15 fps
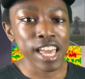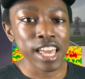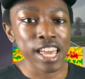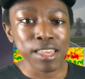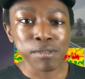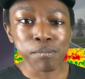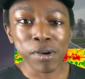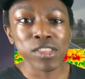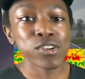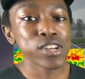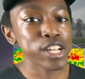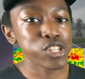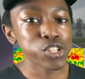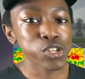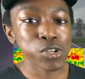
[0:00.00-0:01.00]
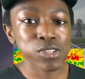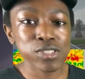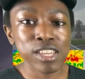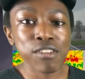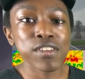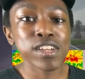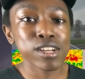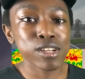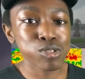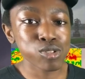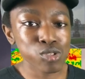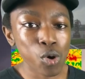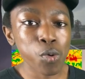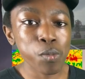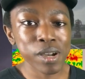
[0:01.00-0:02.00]
The Mother Nature is giving us
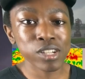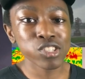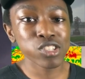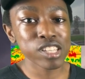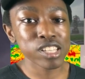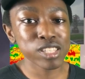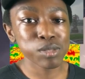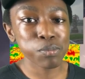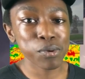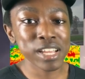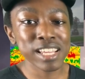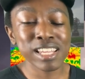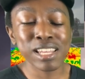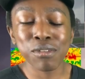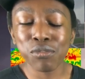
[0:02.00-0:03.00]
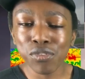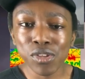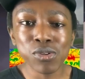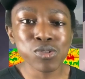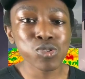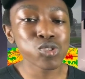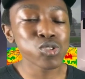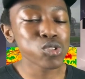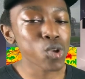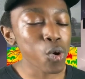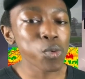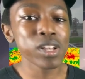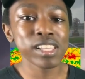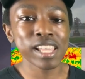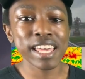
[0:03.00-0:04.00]
so much this spring, and it feels so
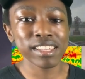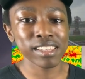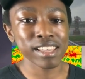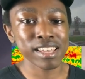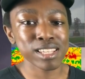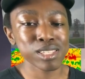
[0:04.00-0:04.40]
relentless,